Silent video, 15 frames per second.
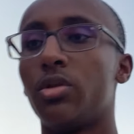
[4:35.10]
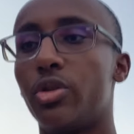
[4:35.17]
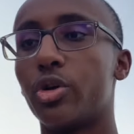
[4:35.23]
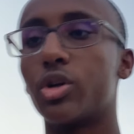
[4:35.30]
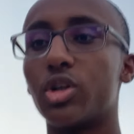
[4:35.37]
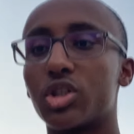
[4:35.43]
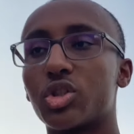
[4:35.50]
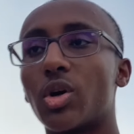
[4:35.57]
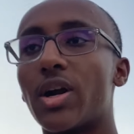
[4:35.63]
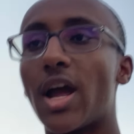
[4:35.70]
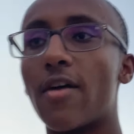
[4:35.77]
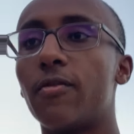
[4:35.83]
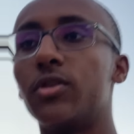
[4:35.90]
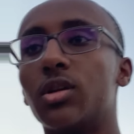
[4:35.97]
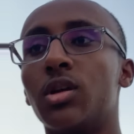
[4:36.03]
They're going to start
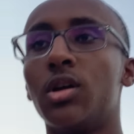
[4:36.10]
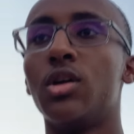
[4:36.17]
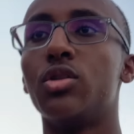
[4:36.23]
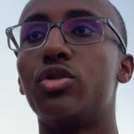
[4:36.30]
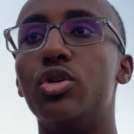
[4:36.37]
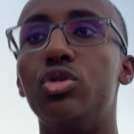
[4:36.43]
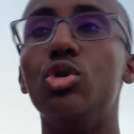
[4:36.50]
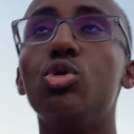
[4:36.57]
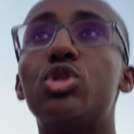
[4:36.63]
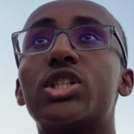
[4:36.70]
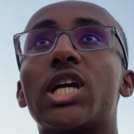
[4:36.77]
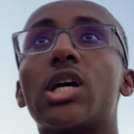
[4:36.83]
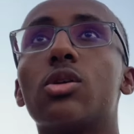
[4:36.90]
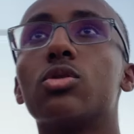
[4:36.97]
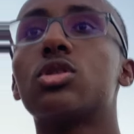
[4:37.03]
having the news
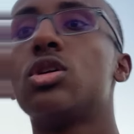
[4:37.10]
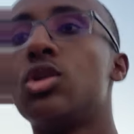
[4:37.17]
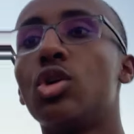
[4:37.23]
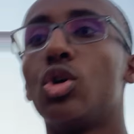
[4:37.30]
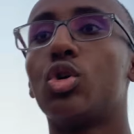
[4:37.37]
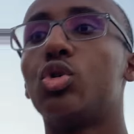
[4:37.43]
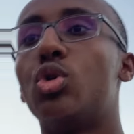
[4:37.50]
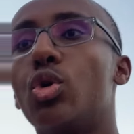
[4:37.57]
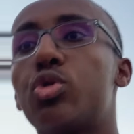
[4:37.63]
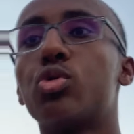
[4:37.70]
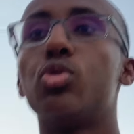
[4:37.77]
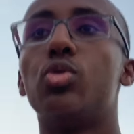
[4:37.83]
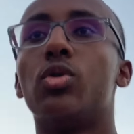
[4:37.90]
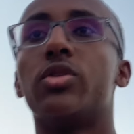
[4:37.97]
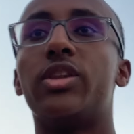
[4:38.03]
channels go
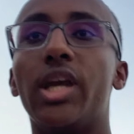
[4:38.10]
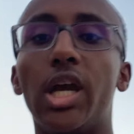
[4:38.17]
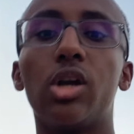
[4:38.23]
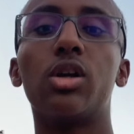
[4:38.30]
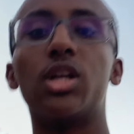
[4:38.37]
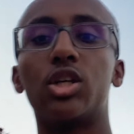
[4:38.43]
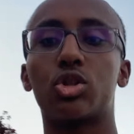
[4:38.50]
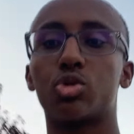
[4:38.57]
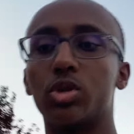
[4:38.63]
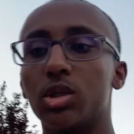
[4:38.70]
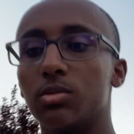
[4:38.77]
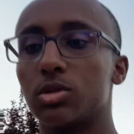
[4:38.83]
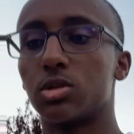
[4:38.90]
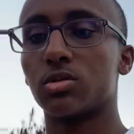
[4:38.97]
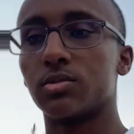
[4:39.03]
through the internet
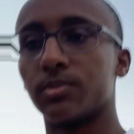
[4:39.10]
streams.